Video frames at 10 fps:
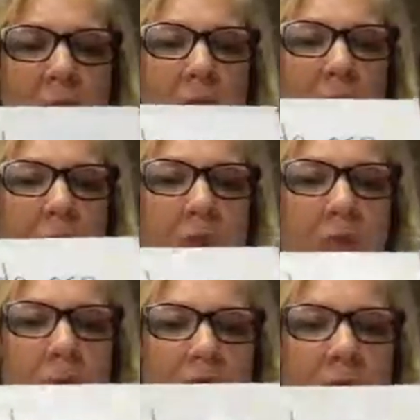The other
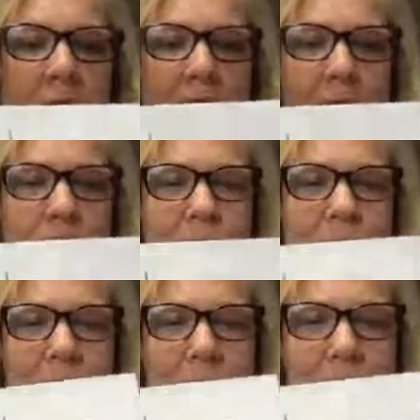one that I had
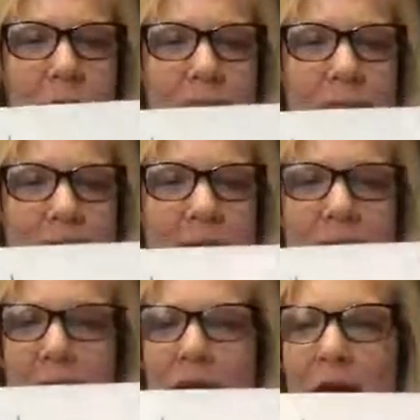fun with was
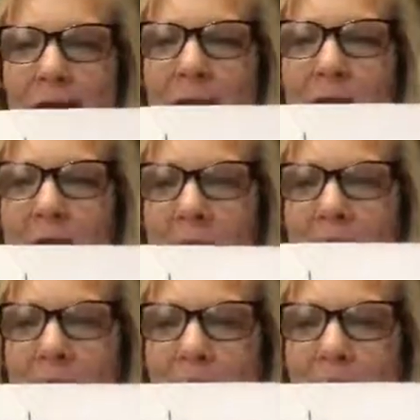Tinker.com.